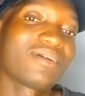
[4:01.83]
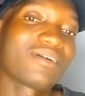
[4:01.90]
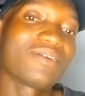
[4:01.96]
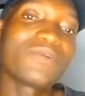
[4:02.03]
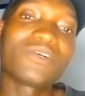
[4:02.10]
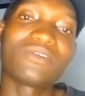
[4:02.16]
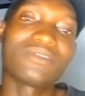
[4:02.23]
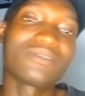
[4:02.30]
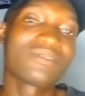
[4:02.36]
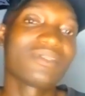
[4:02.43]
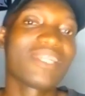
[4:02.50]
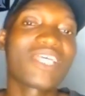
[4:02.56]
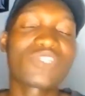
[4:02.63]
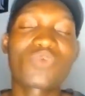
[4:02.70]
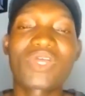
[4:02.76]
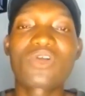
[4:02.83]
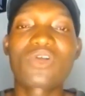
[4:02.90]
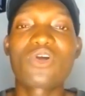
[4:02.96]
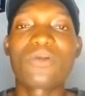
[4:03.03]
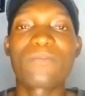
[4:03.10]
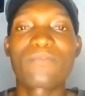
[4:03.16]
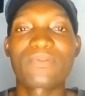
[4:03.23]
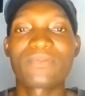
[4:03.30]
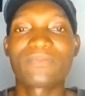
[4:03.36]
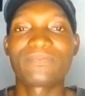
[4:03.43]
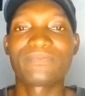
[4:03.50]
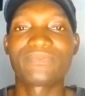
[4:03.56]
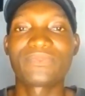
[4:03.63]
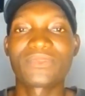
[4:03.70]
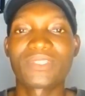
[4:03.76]
Come on, let's wake up.
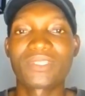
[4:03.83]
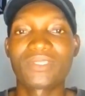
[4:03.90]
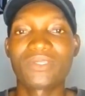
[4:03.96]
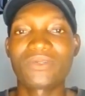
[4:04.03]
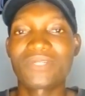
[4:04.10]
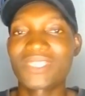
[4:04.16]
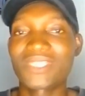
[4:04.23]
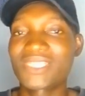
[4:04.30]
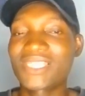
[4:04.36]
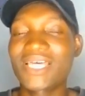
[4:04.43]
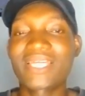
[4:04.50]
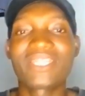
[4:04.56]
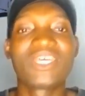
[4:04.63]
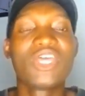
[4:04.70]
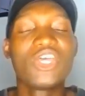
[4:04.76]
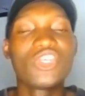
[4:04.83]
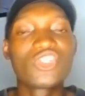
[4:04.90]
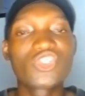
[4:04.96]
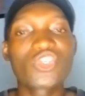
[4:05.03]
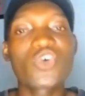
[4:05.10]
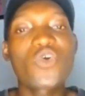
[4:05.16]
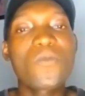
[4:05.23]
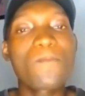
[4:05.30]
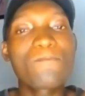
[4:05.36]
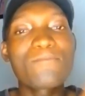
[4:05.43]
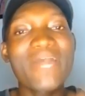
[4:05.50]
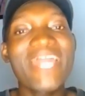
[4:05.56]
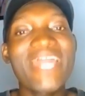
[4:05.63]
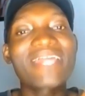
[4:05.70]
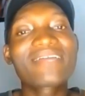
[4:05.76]
You understand? So
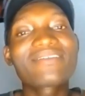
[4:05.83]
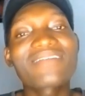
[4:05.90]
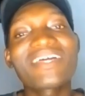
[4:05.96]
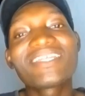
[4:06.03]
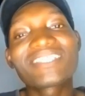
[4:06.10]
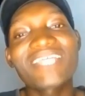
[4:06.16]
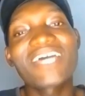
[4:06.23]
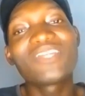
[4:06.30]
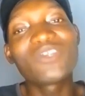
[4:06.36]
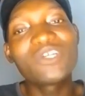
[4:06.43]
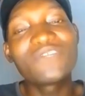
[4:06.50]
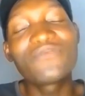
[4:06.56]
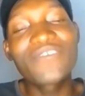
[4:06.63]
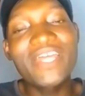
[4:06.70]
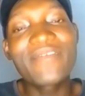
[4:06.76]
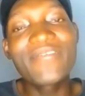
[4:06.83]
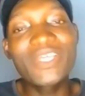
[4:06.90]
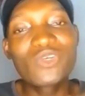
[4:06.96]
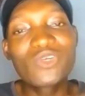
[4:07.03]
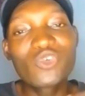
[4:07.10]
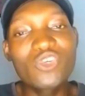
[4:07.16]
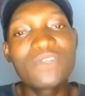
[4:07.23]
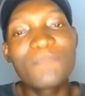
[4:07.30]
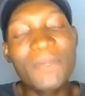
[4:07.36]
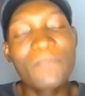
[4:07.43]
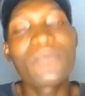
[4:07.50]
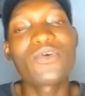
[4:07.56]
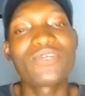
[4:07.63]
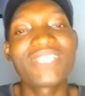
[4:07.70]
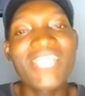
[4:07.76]
migrants are not very good
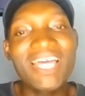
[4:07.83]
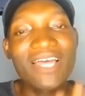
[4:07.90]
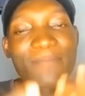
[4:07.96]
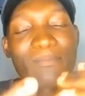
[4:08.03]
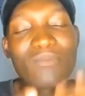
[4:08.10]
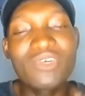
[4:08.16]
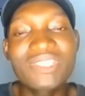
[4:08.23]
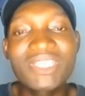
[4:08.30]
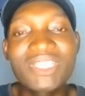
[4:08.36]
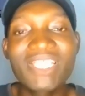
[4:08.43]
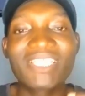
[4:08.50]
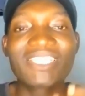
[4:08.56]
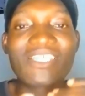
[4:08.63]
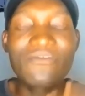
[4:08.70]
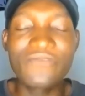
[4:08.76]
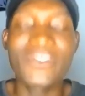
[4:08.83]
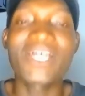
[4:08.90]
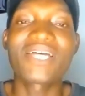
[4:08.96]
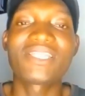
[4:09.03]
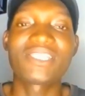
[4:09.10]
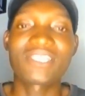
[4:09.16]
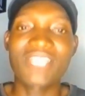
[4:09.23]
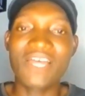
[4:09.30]
people. They are mostly deviant.